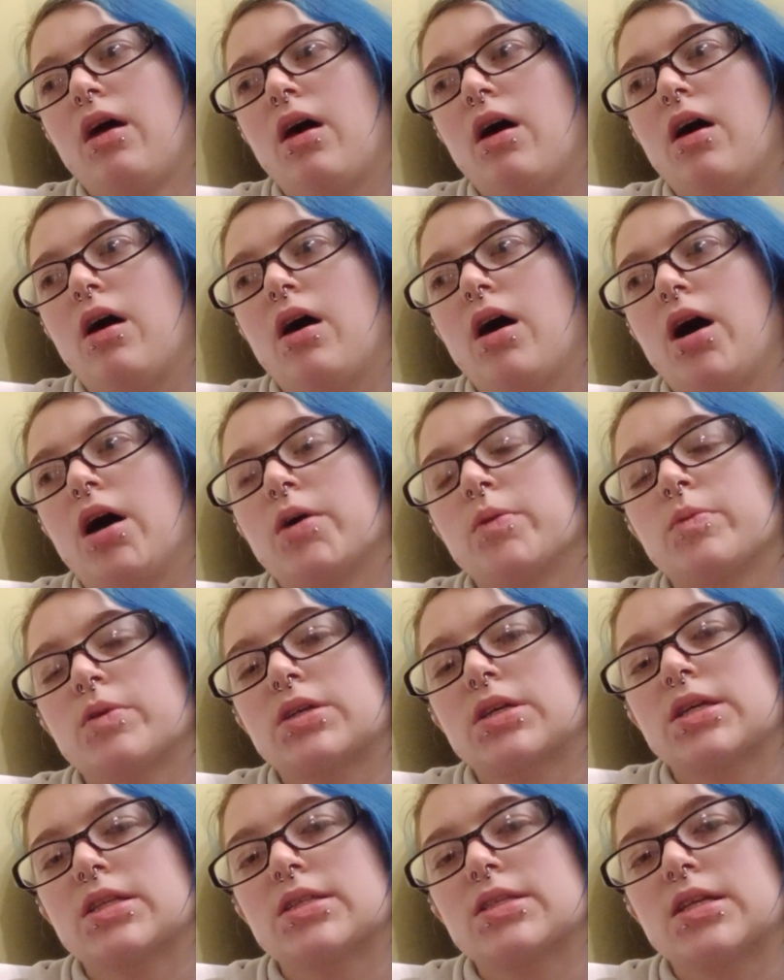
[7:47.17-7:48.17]
I
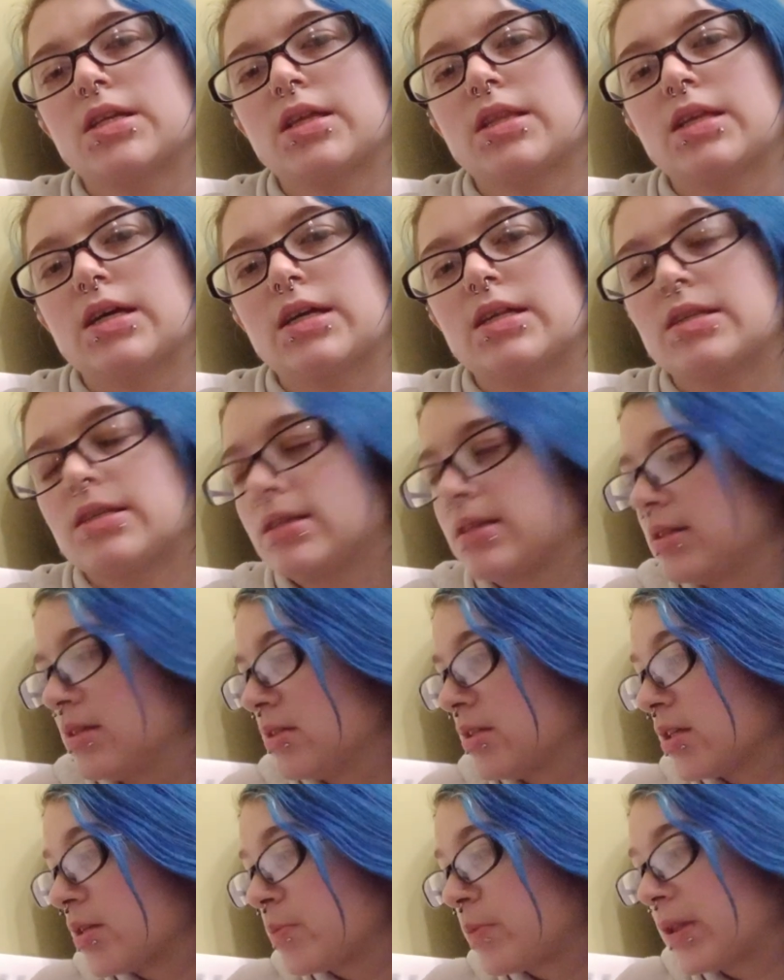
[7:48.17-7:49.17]
would consider this,
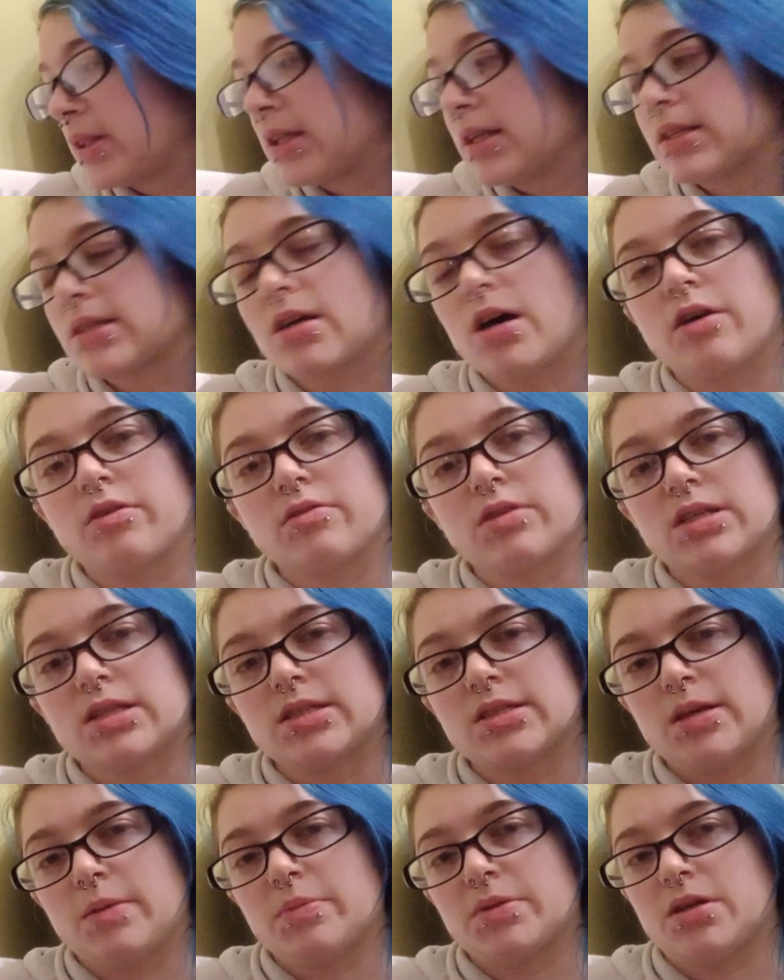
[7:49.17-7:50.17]
just with this current
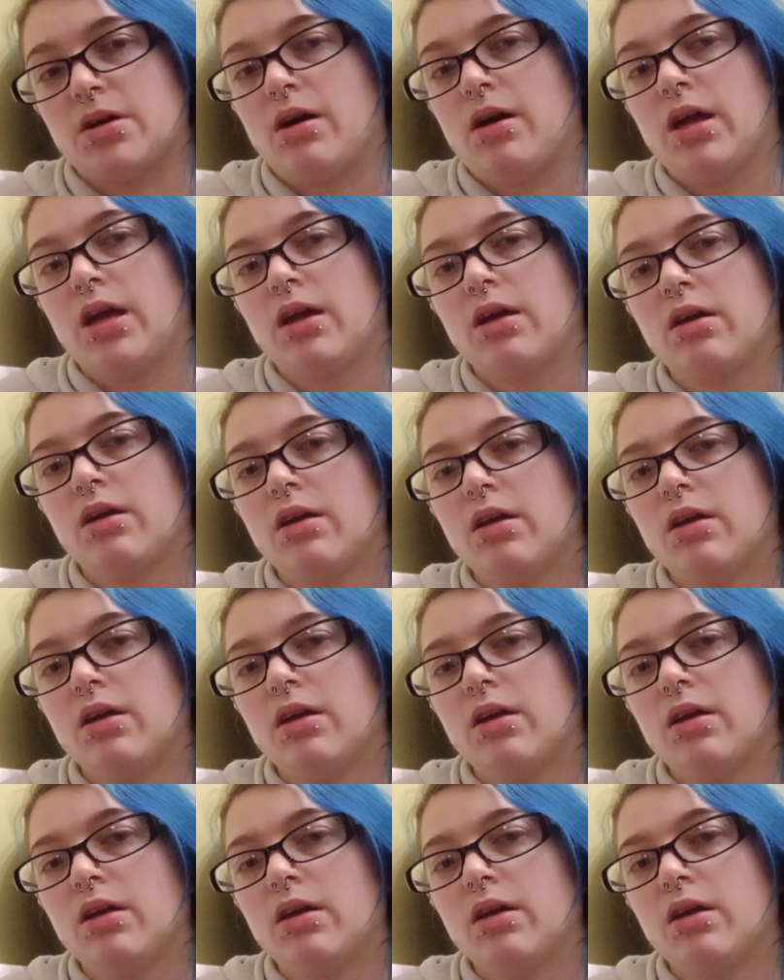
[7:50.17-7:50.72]
zip tie,